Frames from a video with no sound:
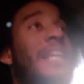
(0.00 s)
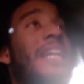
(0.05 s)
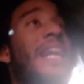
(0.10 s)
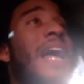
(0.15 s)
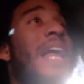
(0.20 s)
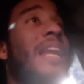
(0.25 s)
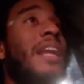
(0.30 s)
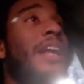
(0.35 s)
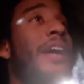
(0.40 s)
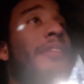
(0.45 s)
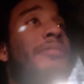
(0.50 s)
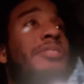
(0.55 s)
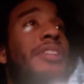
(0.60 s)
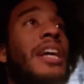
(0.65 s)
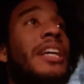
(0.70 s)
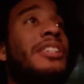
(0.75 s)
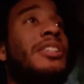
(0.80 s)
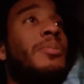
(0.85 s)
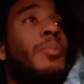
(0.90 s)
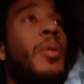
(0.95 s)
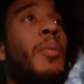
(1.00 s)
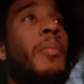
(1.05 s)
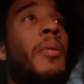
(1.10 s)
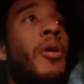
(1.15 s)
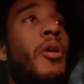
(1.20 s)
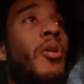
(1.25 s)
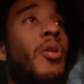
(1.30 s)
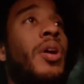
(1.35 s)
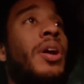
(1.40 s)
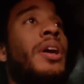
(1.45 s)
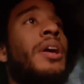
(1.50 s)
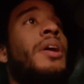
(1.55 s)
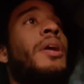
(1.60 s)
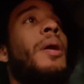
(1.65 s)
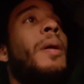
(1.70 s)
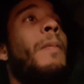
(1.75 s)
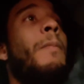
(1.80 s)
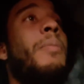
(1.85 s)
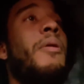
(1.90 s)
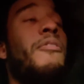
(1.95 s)
And I love Jason Momoa,
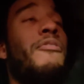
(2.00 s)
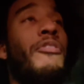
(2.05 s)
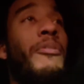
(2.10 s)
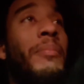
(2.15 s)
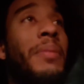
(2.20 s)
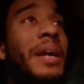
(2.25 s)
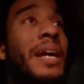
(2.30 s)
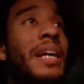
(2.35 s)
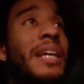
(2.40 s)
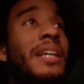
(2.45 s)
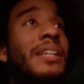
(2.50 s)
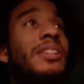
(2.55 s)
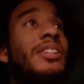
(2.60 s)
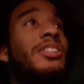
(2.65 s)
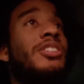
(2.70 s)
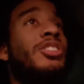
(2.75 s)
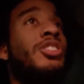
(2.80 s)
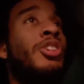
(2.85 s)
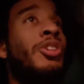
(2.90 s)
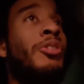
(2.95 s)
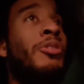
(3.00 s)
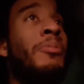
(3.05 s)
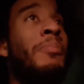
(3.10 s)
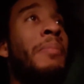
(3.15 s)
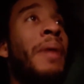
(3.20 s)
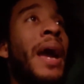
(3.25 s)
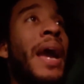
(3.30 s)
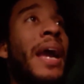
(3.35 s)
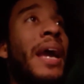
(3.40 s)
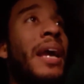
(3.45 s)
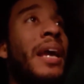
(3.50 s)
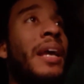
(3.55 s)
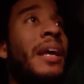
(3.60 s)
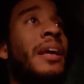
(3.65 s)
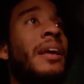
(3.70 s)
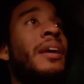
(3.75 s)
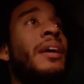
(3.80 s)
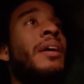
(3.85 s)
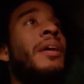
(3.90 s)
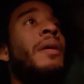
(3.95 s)
but for me, the two
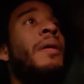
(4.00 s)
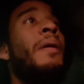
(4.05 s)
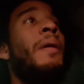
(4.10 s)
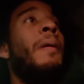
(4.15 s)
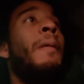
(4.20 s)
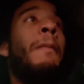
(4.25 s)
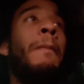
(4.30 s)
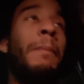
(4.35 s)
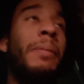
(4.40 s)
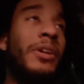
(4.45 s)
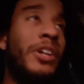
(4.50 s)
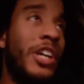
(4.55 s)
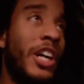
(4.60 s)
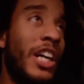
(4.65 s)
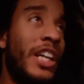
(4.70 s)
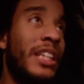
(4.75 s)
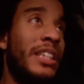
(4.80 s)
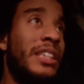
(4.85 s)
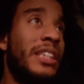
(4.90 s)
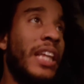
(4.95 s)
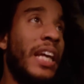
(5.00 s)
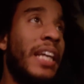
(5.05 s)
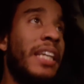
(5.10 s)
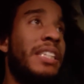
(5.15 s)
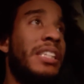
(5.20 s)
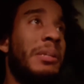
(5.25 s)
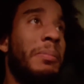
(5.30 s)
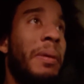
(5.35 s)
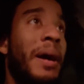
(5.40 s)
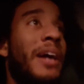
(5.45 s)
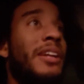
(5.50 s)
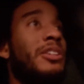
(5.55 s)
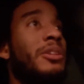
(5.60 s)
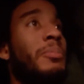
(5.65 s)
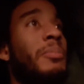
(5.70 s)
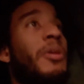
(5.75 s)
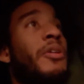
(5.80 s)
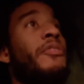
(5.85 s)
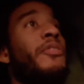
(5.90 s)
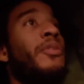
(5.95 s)
main good things about
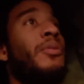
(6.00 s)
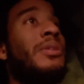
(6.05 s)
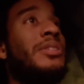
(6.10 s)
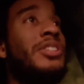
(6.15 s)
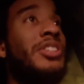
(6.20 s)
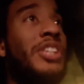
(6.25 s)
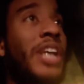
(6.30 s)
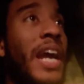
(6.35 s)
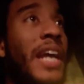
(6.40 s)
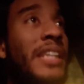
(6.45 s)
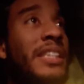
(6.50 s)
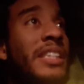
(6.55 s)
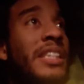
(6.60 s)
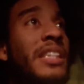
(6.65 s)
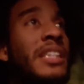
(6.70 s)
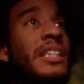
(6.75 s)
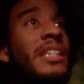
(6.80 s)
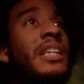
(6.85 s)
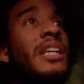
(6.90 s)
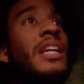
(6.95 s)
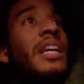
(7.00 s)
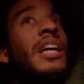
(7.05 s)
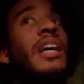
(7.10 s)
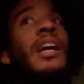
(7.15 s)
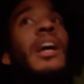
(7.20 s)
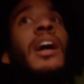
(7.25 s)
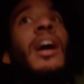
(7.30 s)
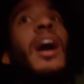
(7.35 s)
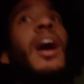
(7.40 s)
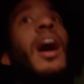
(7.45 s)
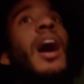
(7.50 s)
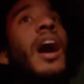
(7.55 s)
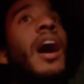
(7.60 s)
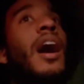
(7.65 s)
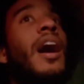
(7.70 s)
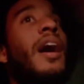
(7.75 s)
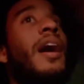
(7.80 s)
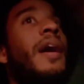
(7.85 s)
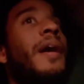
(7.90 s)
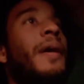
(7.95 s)
the movie was Jason,
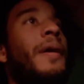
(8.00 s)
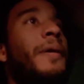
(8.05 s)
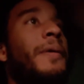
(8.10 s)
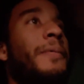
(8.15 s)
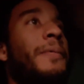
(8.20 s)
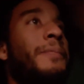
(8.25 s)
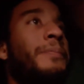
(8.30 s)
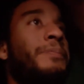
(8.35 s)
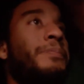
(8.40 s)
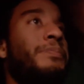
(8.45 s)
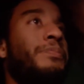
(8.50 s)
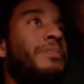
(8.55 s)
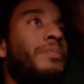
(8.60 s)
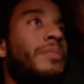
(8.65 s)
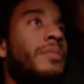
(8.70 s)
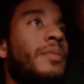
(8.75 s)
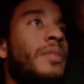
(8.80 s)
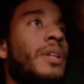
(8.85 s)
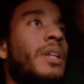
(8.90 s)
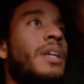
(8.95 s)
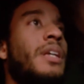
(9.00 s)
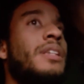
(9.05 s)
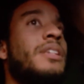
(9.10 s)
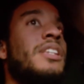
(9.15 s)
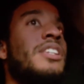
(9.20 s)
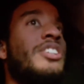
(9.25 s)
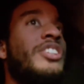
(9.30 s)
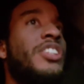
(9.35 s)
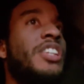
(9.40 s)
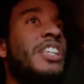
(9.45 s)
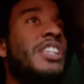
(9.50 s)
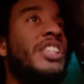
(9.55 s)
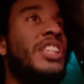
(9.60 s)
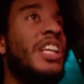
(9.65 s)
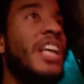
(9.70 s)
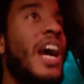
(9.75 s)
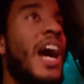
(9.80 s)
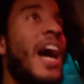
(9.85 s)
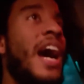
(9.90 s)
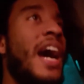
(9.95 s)
the
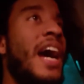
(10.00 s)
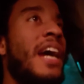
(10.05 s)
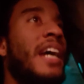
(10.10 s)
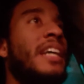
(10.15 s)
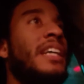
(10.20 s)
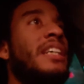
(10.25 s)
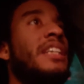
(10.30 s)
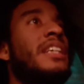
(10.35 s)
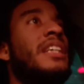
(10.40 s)
CGI.